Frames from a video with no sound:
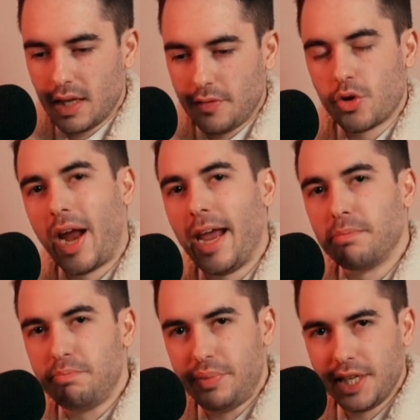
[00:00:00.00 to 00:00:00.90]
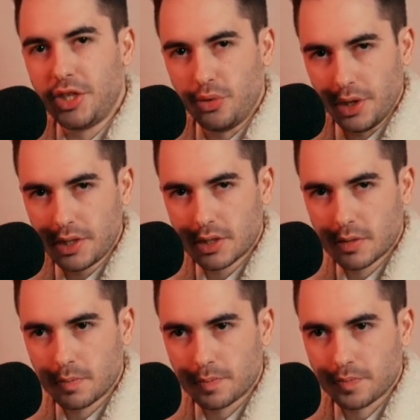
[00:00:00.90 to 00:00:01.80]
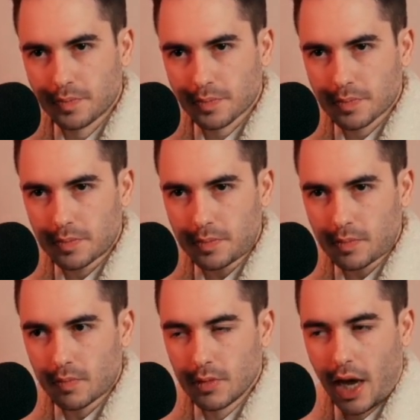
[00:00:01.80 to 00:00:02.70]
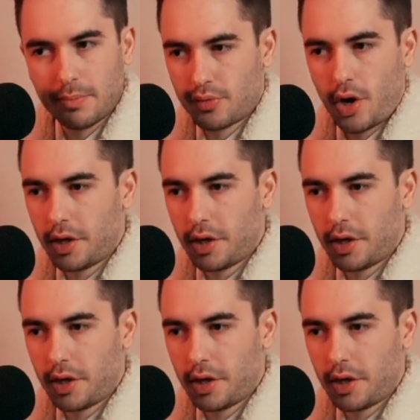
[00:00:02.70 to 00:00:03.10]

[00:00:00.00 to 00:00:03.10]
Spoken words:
if you're ambiguous, of